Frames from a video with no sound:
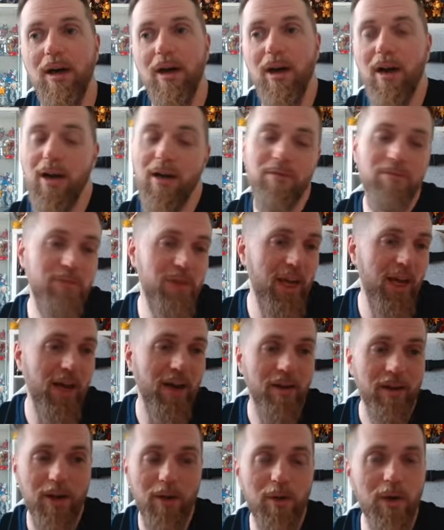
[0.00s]

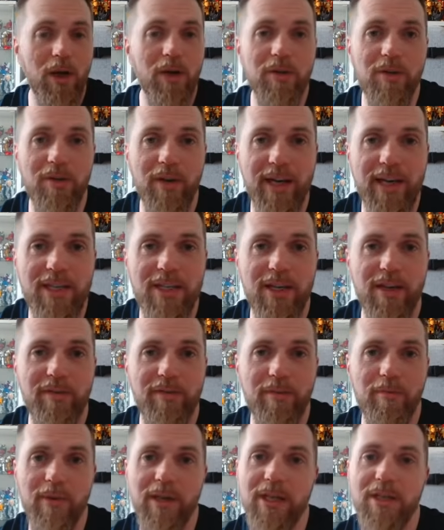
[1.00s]
Yeah, he'll go under A tier
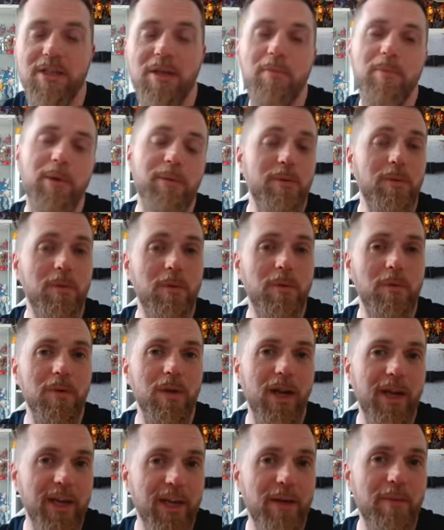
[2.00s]
for me. Some people will
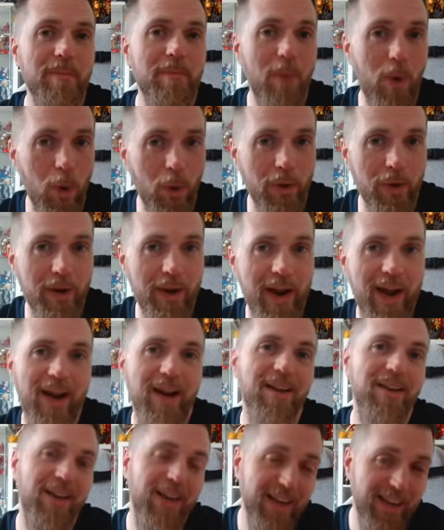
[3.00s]
like him more than
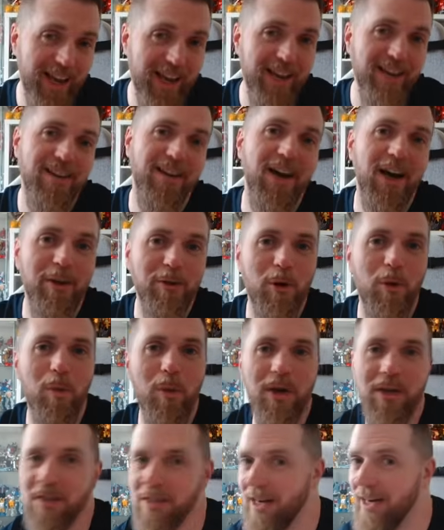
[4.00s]
that. Again, I've got
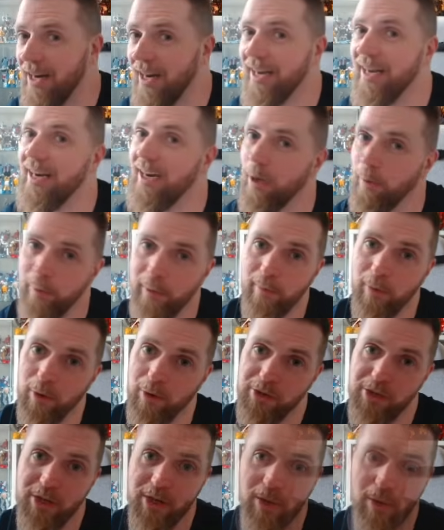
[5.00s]
ones I like a little bit
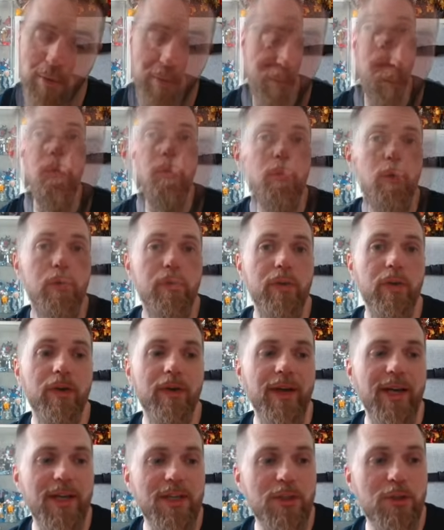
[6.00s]
more still. Moving on
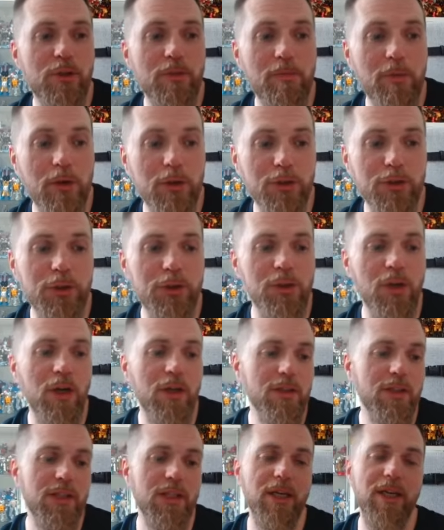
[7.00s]
next to
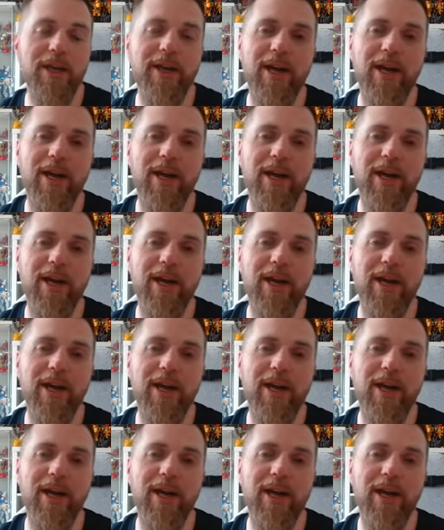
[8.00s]
Monstructor.